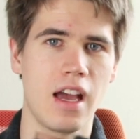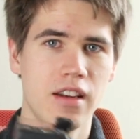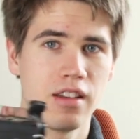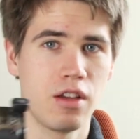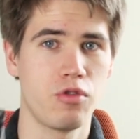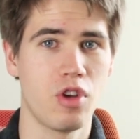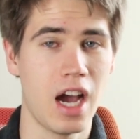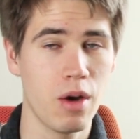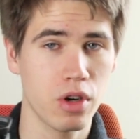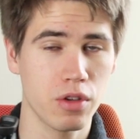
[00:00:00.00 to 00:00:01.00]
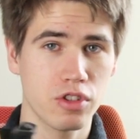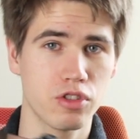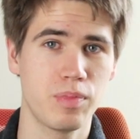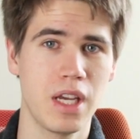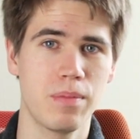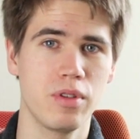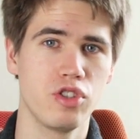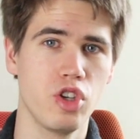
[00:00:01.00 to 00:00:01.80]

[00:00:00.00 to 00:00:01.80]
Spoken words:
And if you are one of those people,